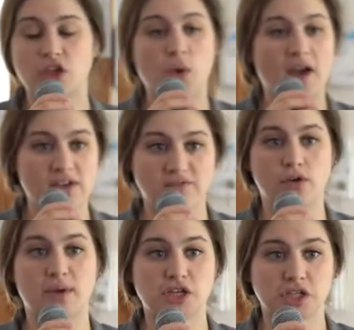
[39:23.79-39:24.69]
you have
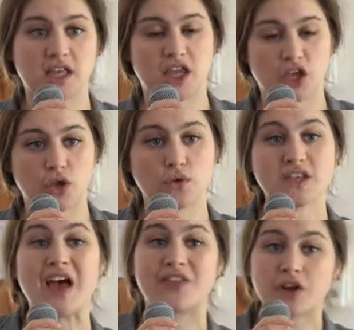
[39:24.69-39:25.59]
information they can use,
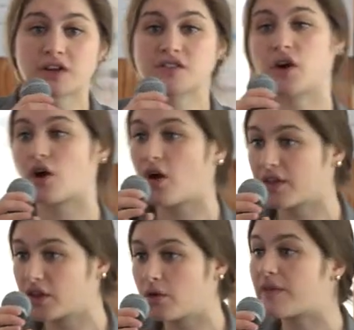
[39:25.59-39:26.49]
they're going to start
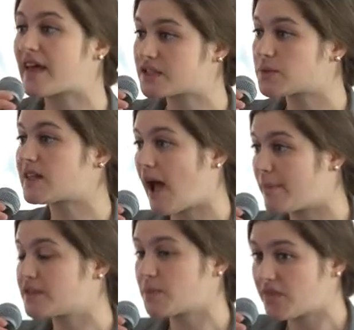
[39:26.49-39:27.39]
calling you, and that's what
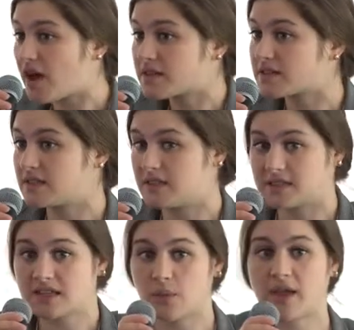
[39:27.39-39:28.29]
happens with us in
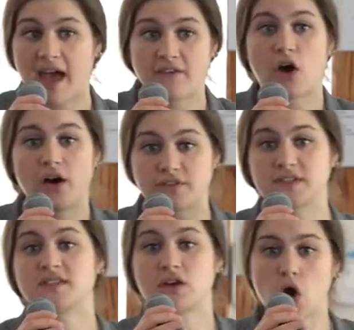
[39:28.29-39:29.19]
DC. We have
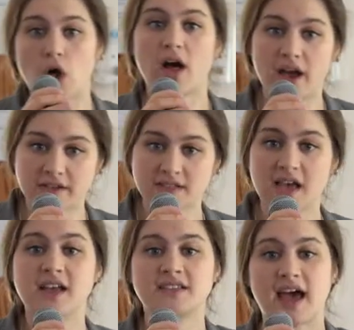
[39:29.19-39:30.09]
offices that call us
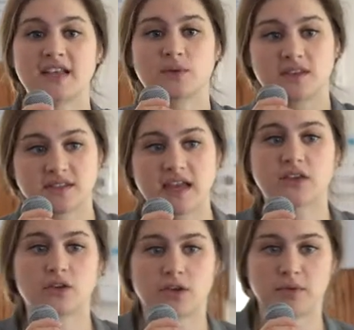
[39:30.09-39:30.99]
to ask what the
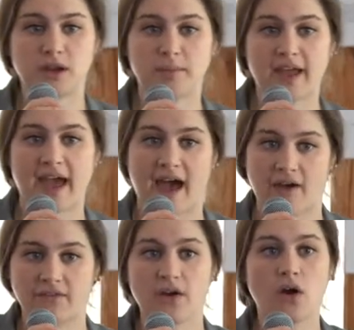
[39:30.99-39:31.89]
secular community might
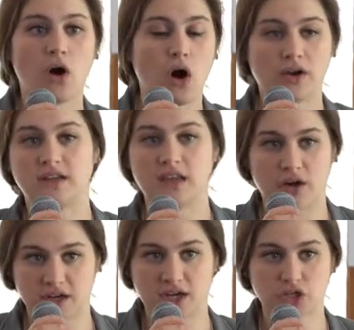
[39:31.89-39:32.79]
have on
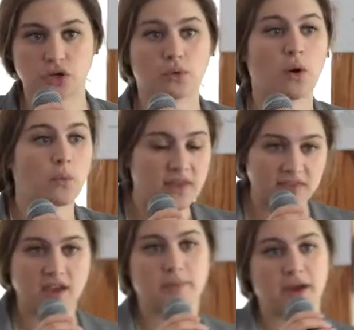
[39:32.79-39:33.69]
an issue, or what we
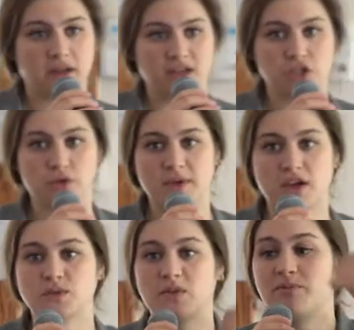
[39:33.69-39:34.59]
think about an issue,
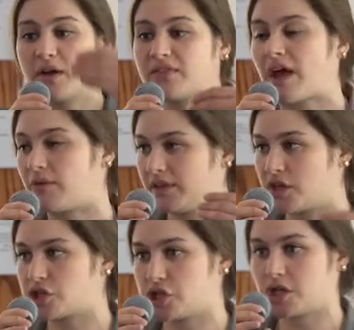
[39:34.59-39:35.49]
because we've built that
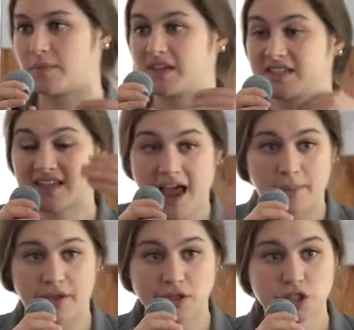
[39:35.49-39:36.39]
relationship and
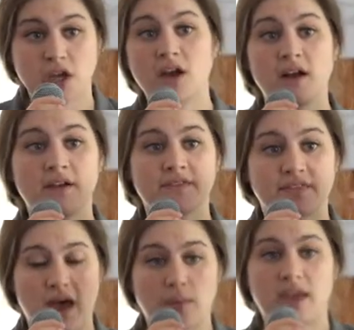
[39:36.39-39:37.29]
established
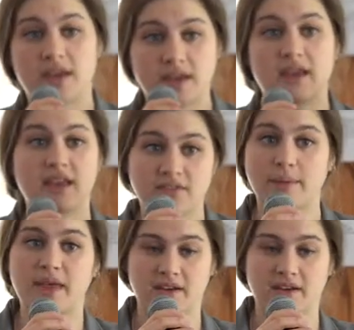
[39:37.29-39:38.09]
that we can give them that